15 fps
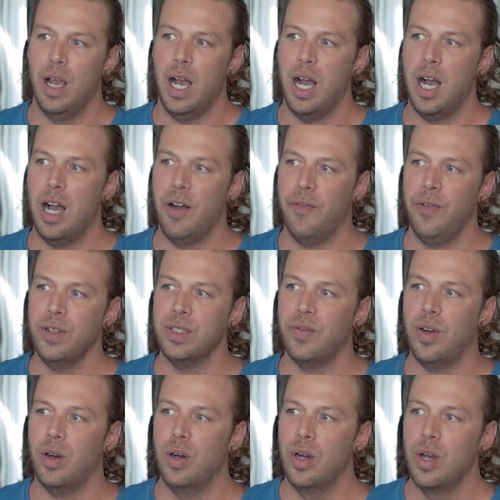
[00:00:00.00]
First of
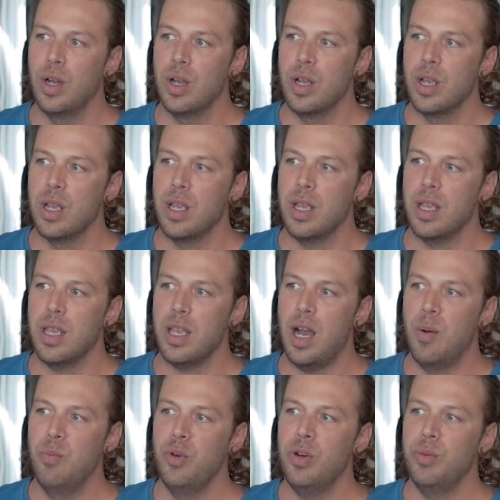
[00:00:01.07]
all,
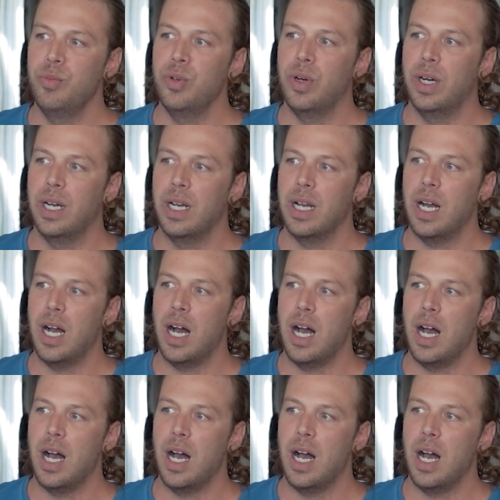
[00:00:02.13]
Oumumua